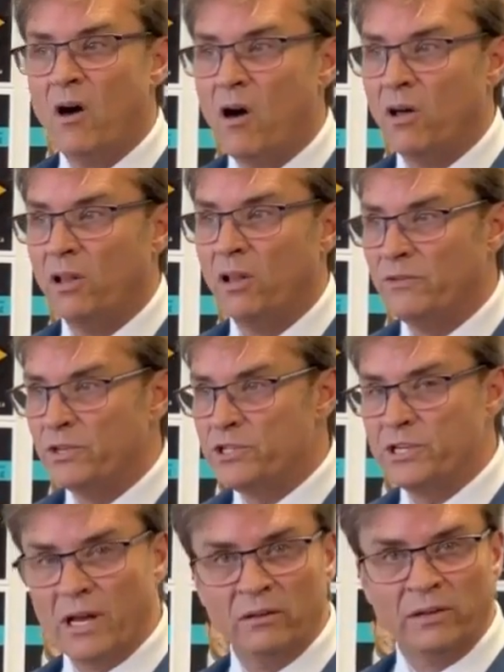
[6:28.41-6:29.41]
all of the
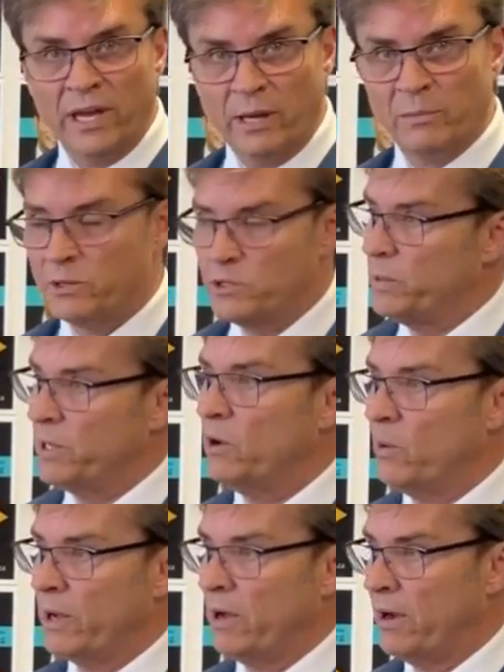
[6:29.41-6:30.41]
shell game that's been
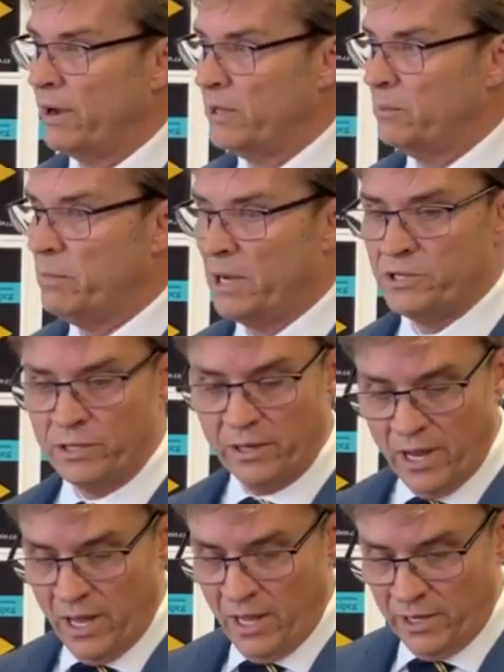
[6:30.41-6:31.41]
going on in the budget.